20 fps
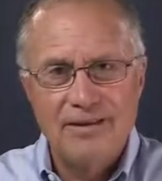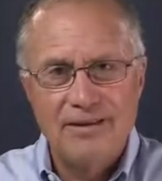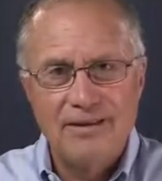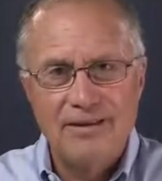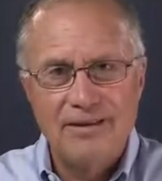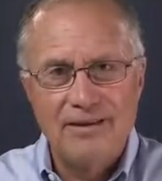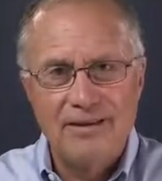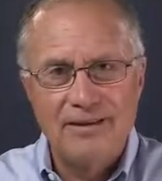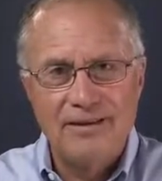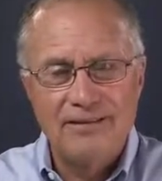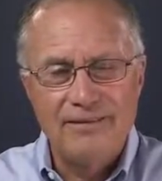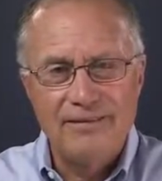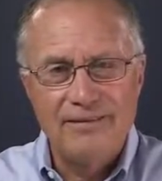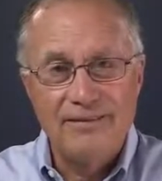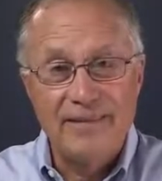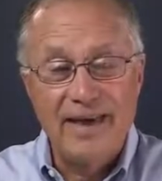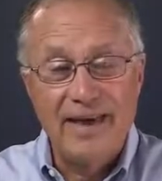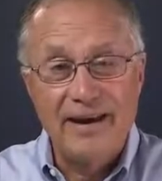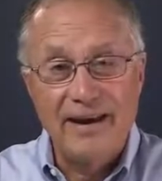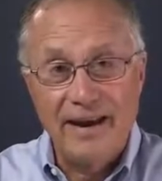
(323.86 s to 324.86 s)

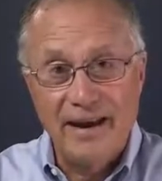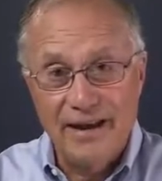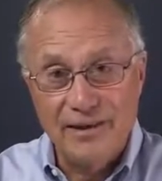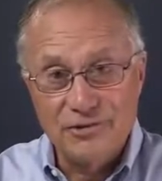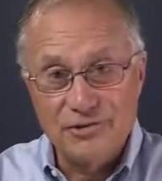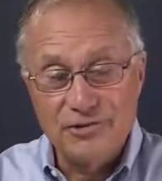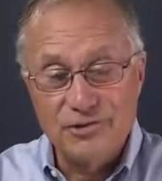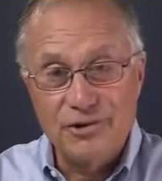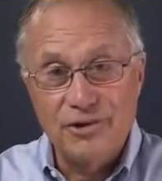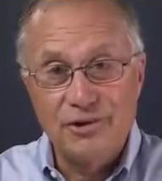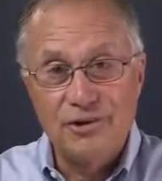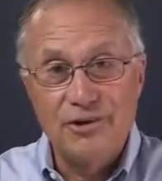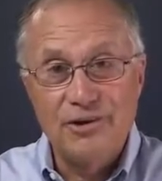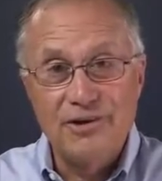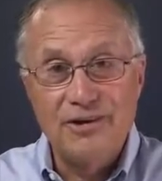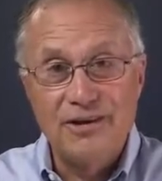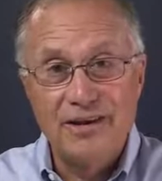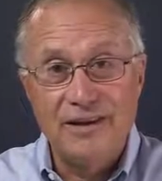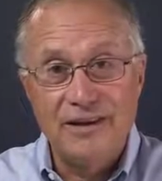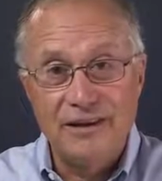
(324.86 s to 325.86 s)
And that answer
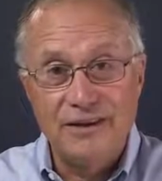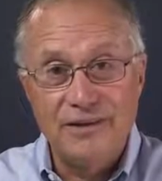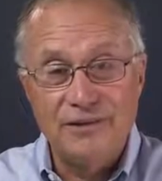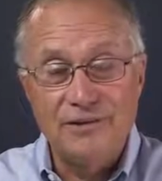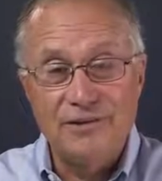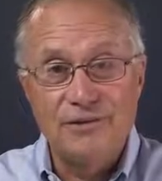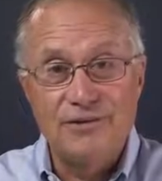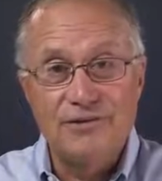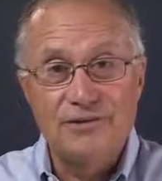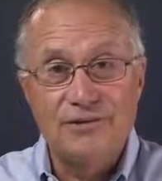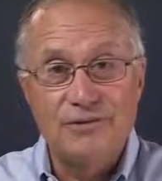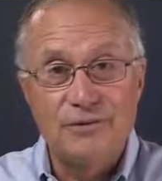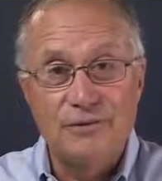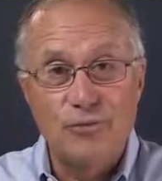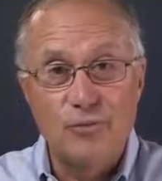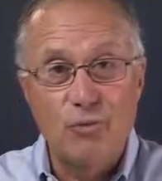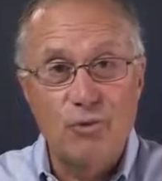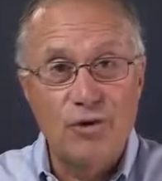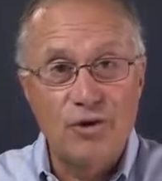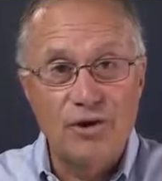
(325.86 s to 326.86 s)
is
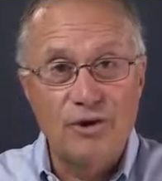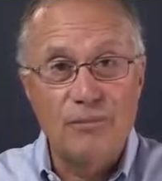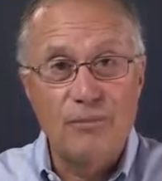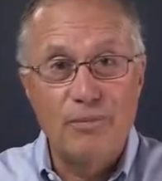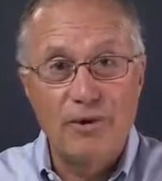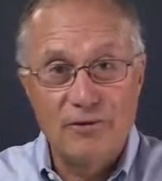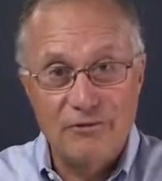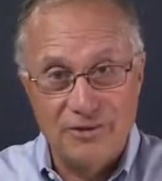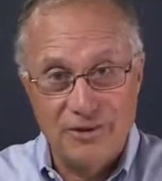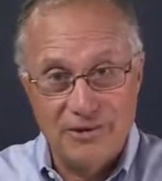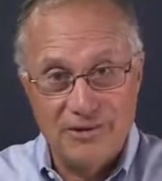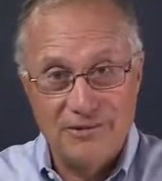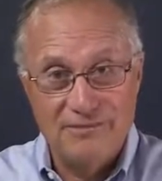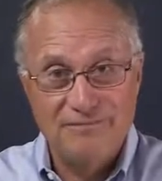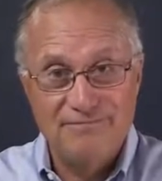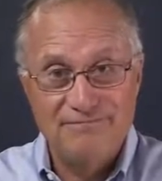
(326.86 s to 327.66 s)
Warren Buffett.